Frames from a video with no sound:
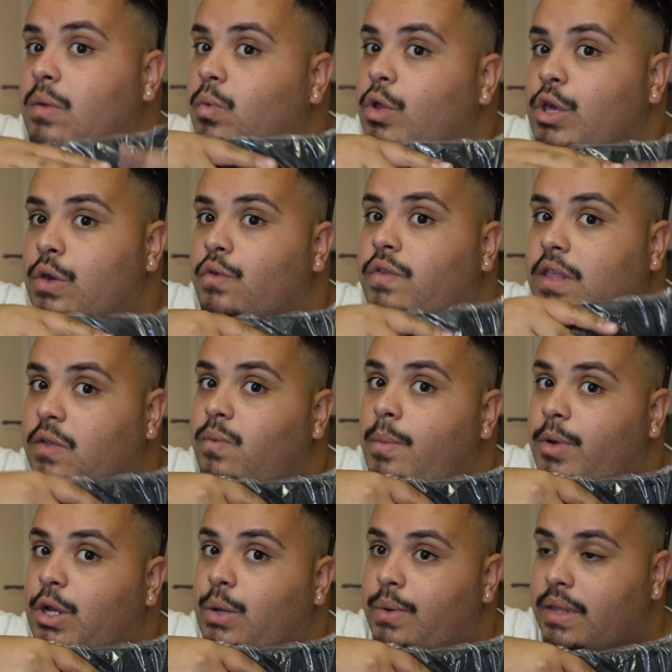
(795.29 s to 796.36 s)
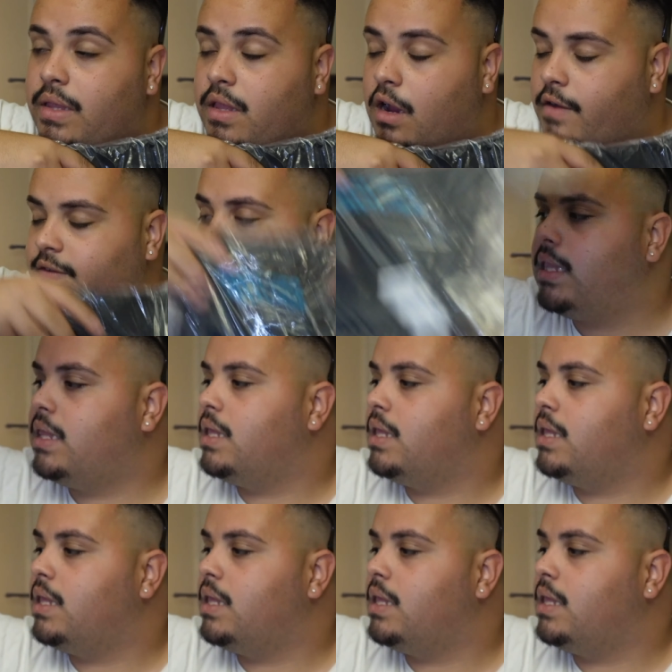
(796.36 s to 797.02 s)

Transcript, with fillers: we'll use this when we're doing service.